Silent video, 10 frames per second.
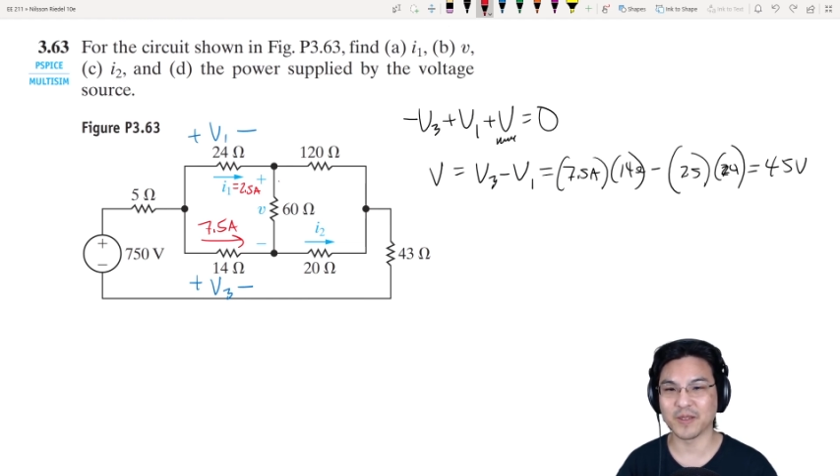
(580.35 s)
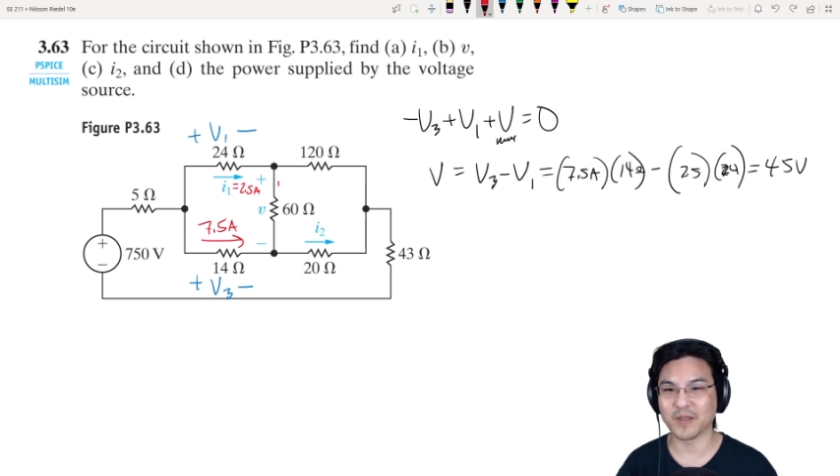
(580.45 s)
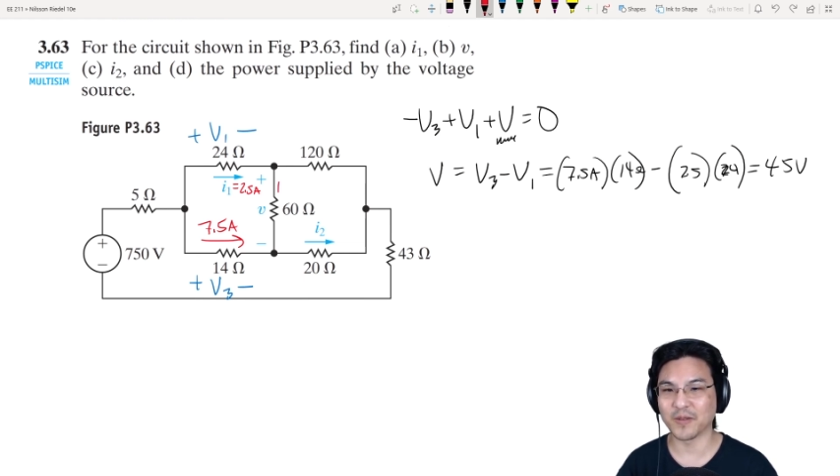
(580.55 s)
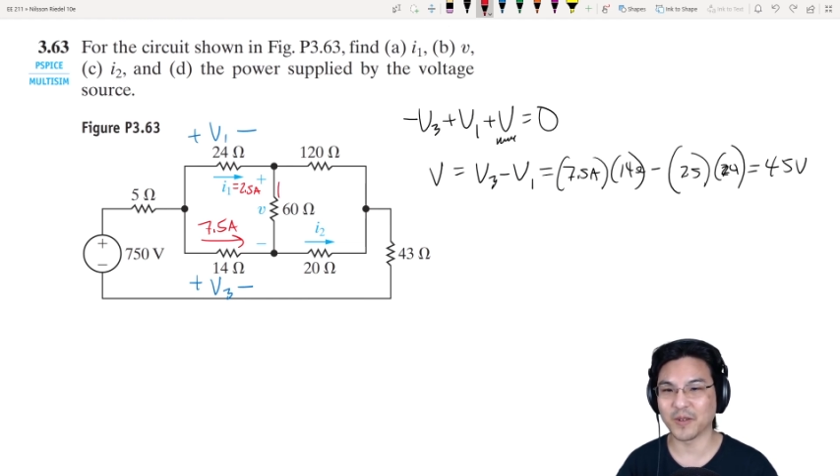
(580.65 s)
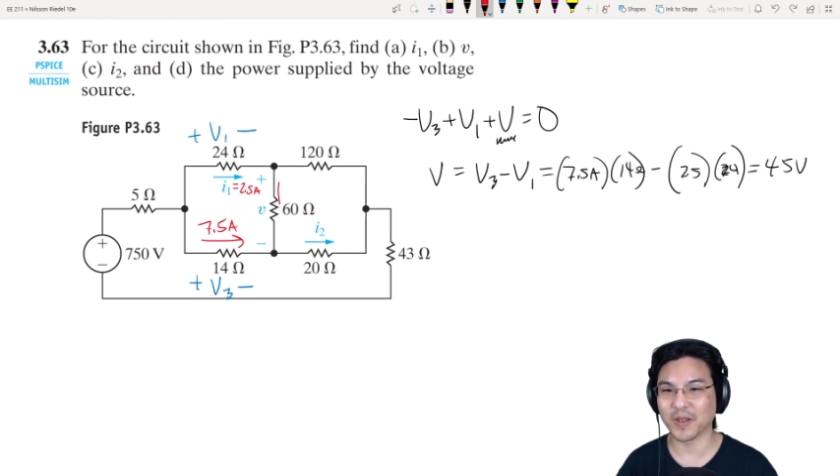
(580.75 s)

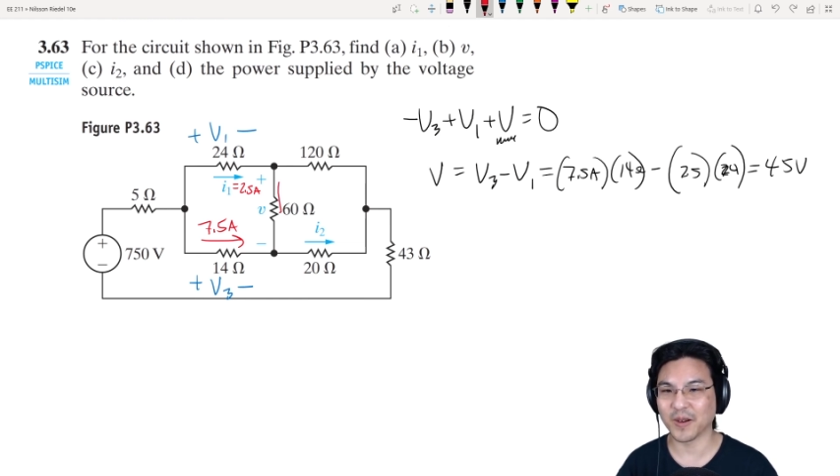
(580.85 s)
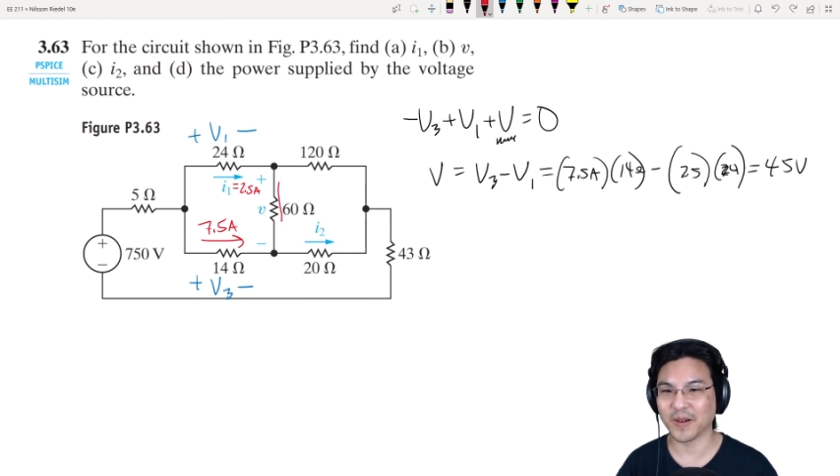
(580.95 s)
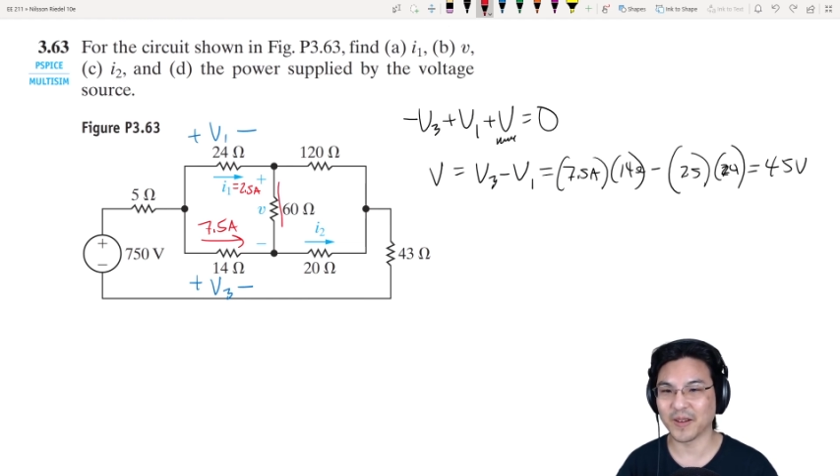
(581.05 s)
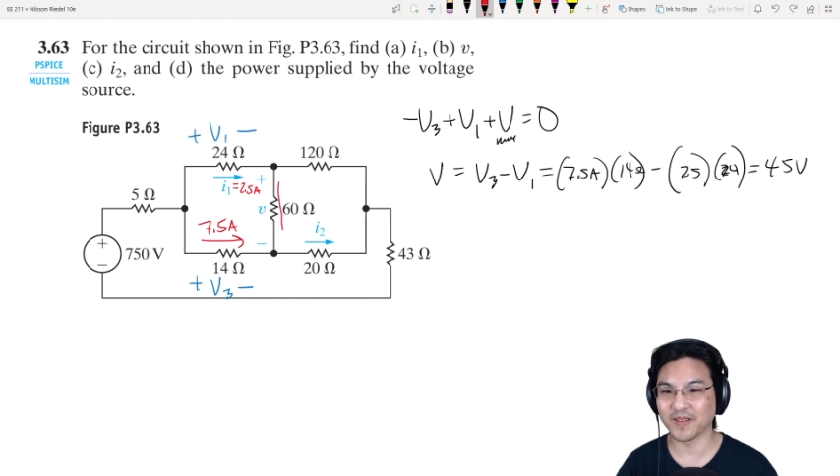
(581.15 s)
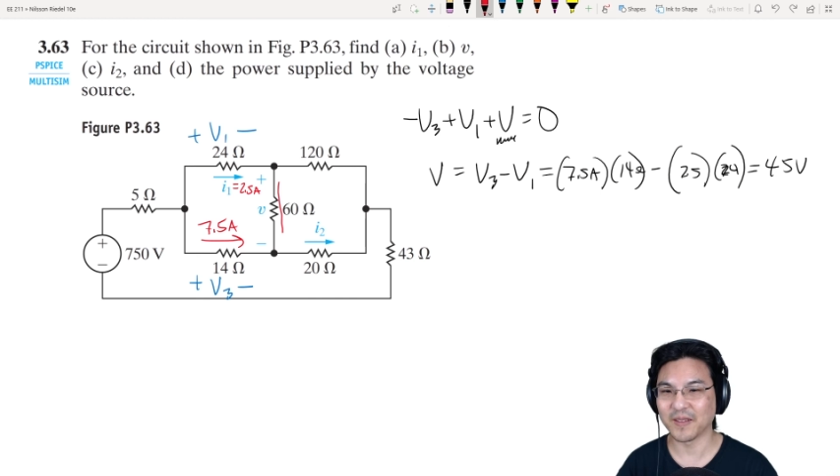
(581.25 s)
solve for the
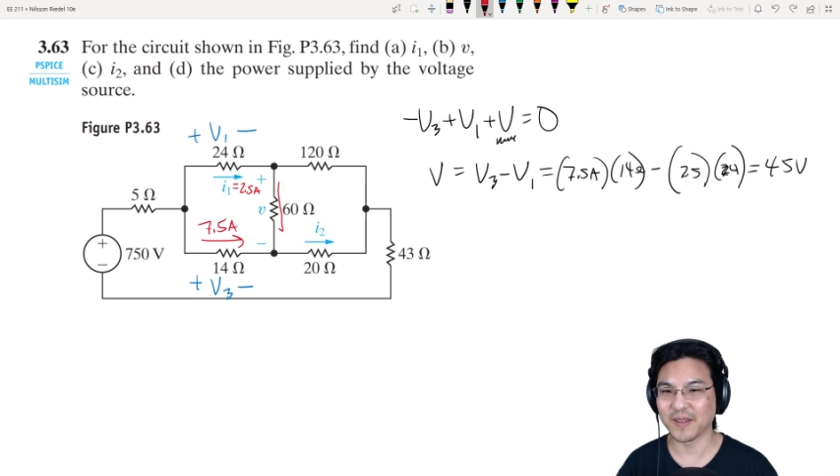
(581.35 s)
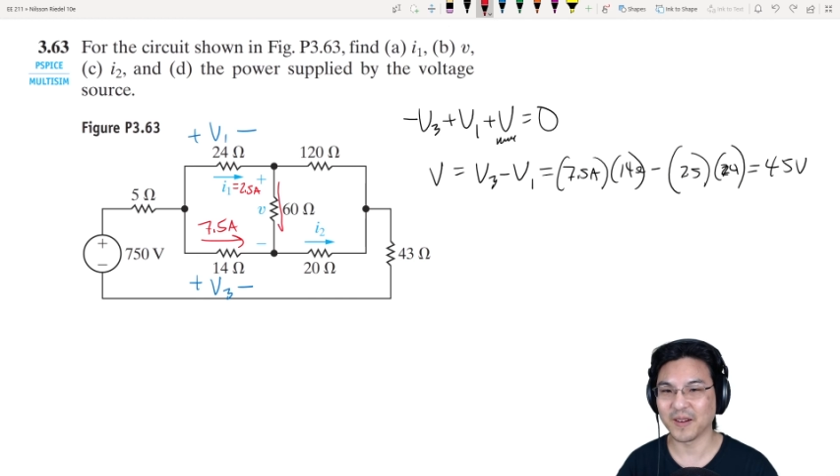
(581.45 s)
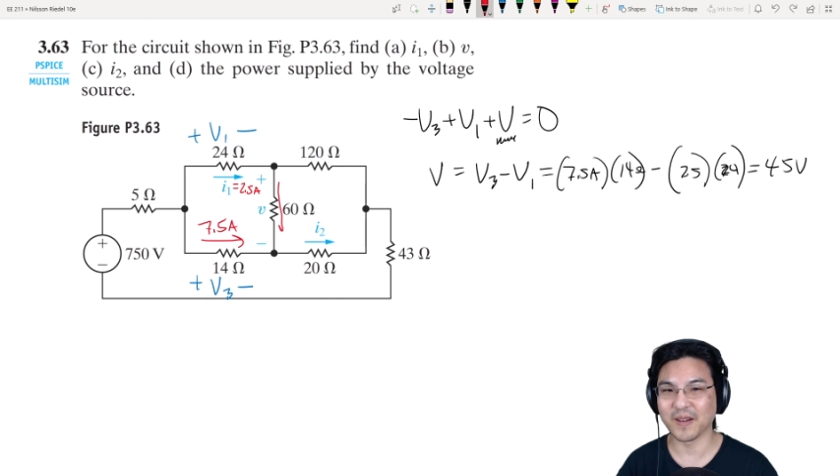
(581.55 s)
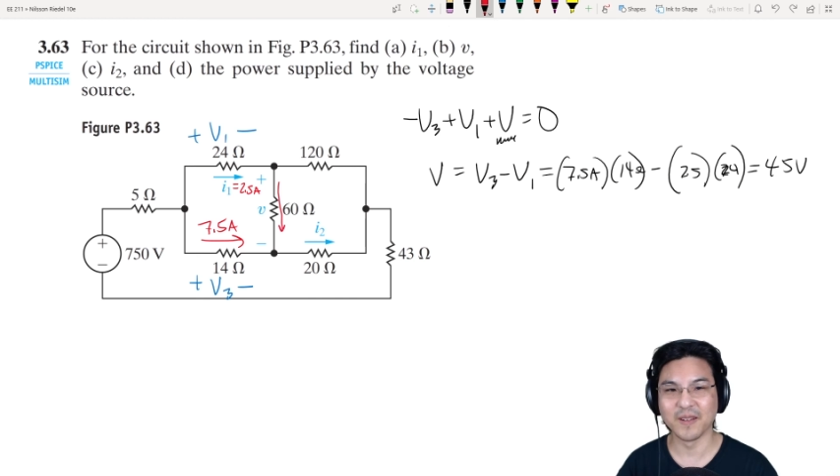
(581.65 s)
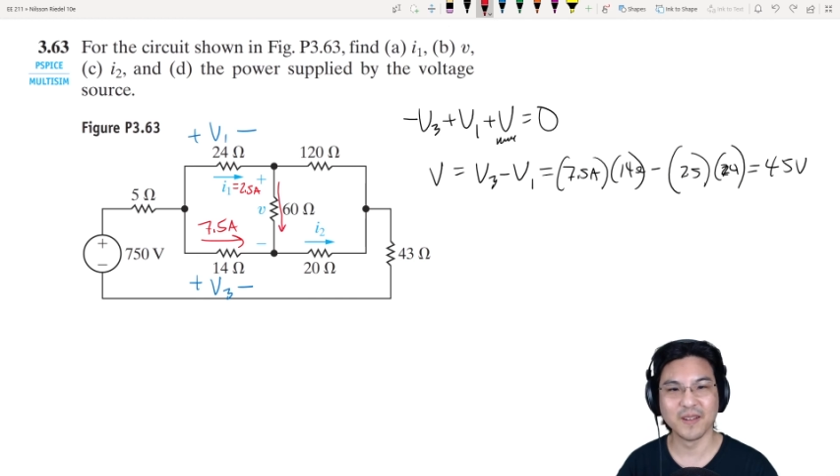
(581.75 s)
current
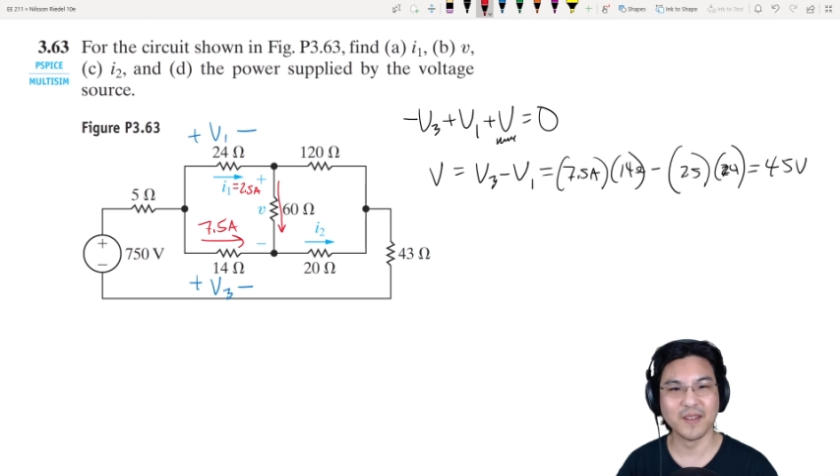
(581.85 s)
here.